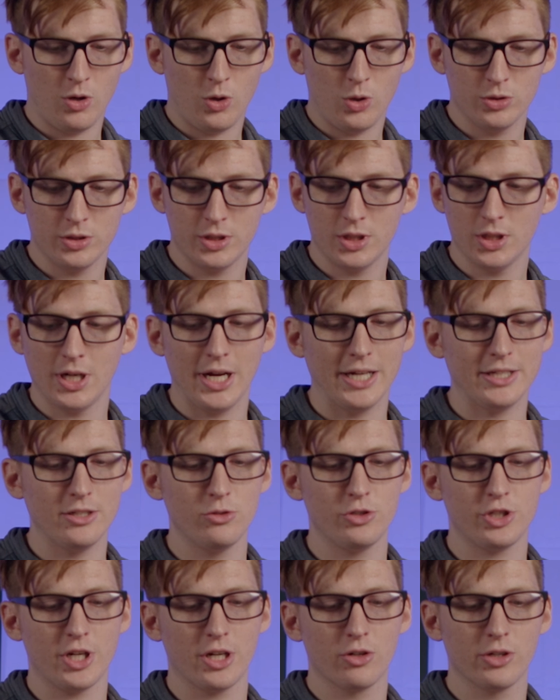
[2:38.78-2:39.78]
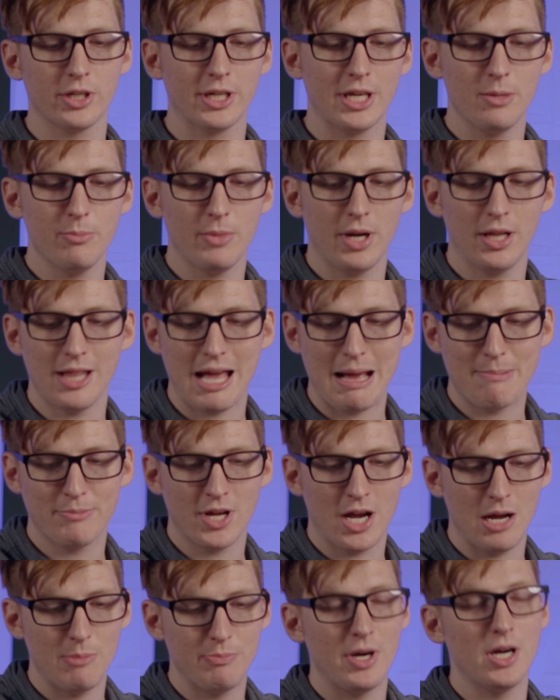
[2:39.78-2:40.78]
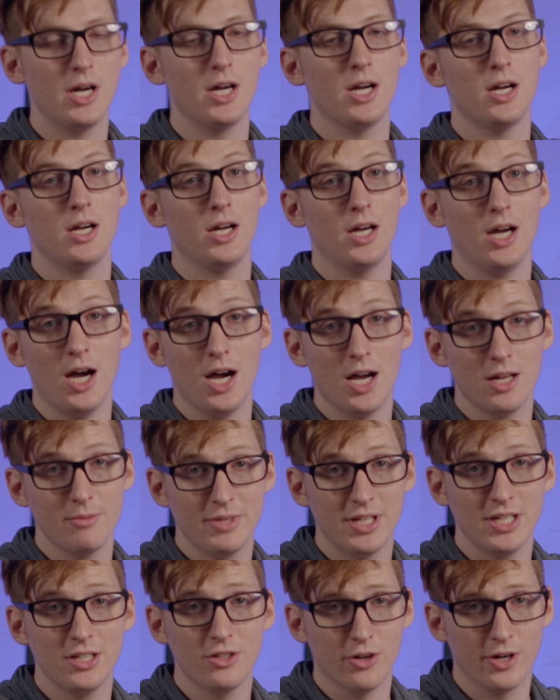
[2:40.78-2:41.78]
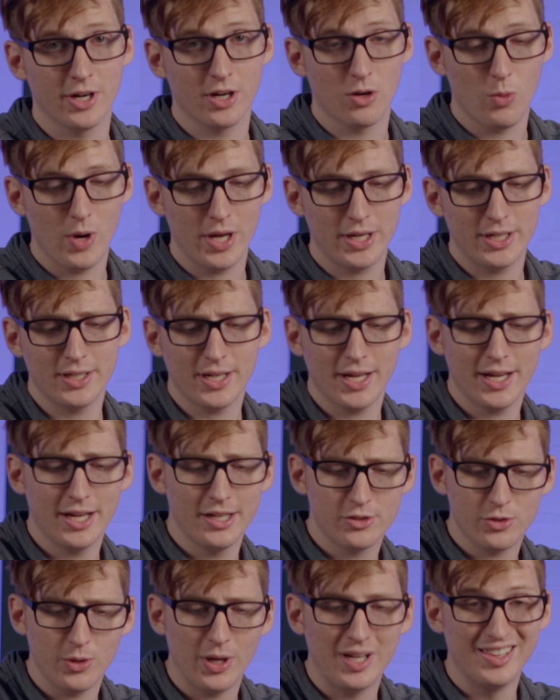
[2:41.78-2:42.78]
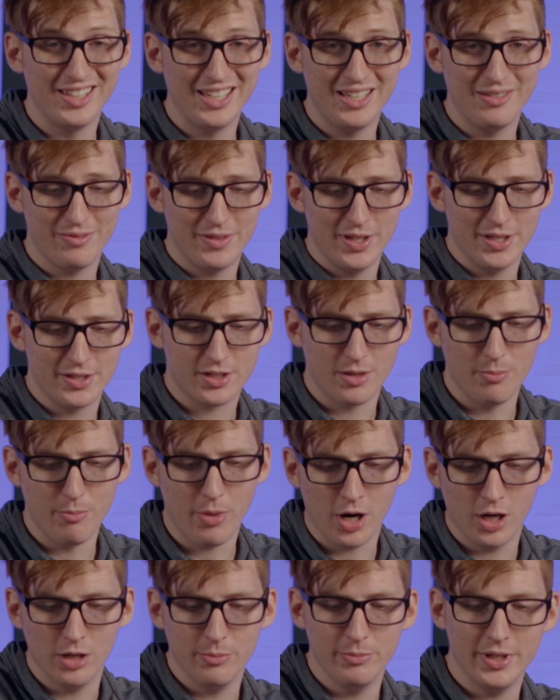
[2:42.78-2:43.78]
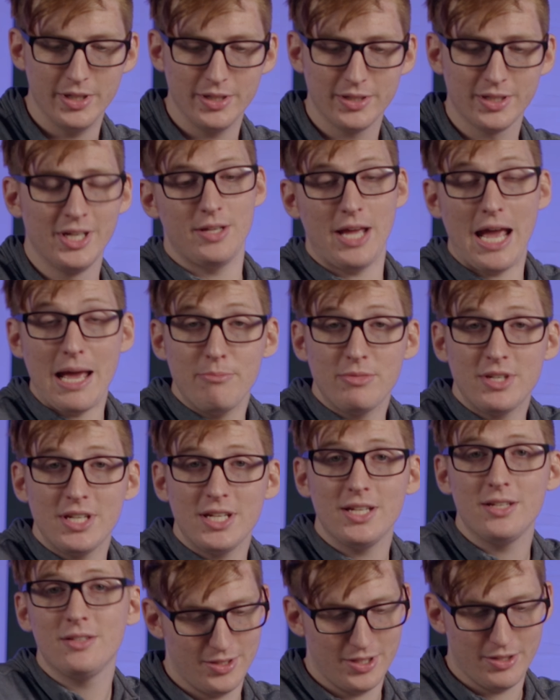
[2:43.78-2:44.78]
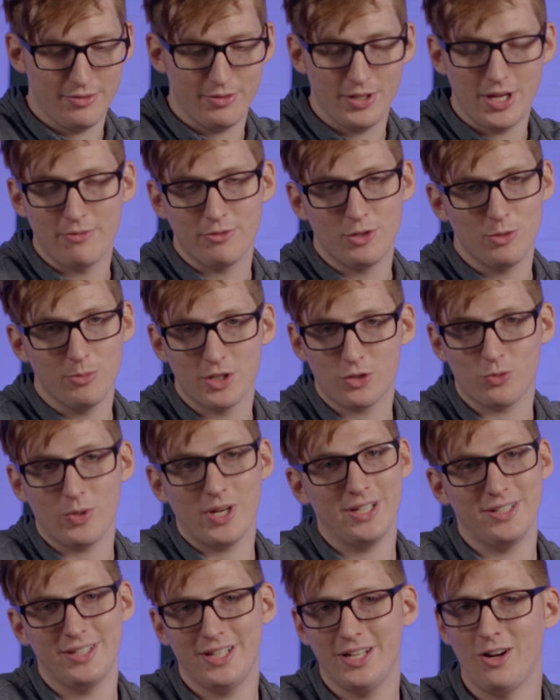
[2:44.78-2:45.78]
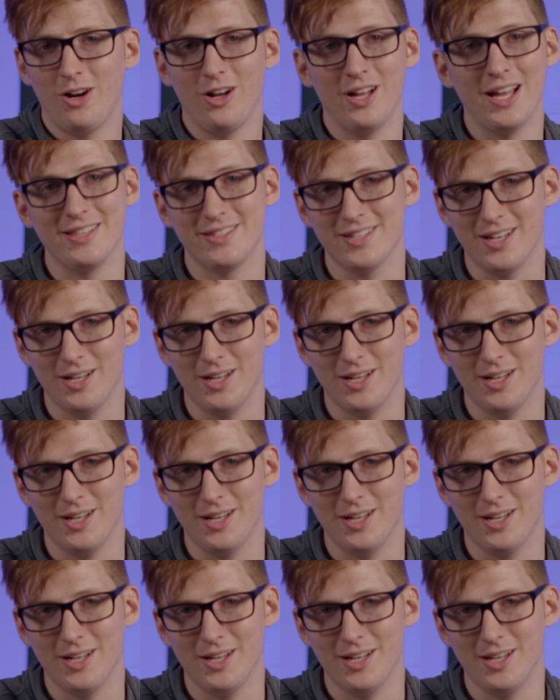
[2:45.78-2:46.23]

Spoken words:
holder. I don't generally keep my laptop on me during a wedding day, so I leave this compartment empty. If you have too much weight, it all adds